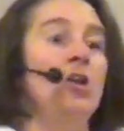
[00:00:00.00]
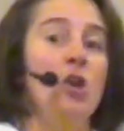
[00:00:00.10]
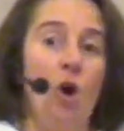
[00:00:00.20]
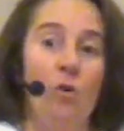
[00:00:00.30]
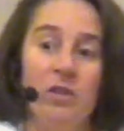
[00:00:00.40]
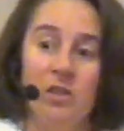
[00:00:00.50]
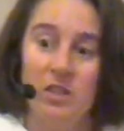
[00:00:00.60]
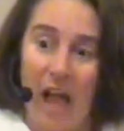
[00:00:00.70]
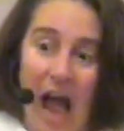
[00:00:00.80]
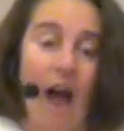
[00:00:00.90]

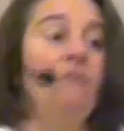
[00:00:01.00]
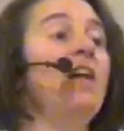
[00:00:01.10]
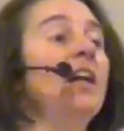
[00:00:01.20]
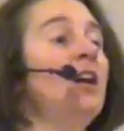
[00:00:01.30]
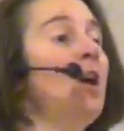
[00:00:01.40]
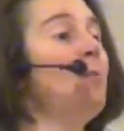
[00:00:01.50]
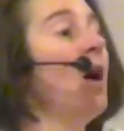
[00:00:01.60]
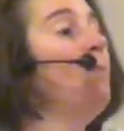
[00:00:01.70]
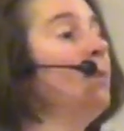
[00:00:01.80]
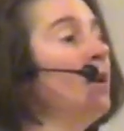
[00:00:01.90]
notice, have that come
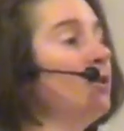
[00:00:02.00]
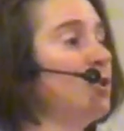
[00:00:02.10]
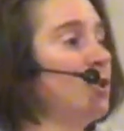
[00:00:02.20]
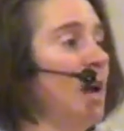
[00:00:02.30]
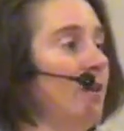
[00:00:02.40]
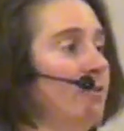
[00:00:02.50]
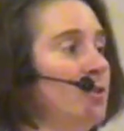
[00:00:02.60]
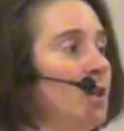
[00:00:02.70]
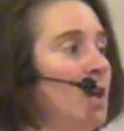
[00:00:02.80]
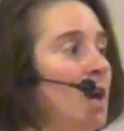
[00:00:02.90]
up in
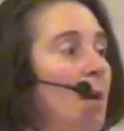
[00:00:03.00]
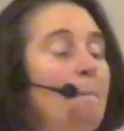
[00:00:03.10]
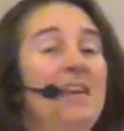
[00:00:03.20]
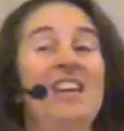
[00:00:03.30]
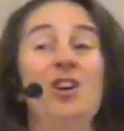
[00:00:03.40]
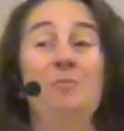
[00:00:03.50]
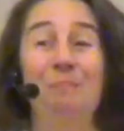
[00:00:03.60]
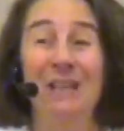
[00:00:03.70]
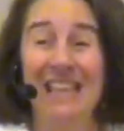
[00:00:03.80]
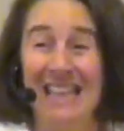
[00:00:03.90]
ourselves, be
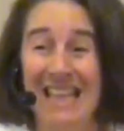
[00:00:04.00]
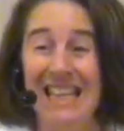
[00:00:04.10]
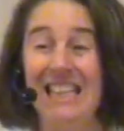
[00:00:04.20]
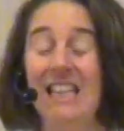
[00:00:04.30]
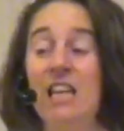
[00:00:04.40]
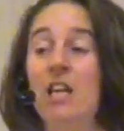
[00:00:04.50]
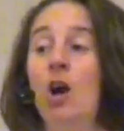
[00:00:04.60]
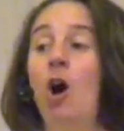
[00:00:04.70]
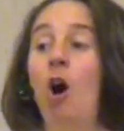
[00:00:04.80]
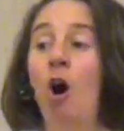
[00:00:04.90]

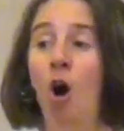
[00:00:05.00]
completely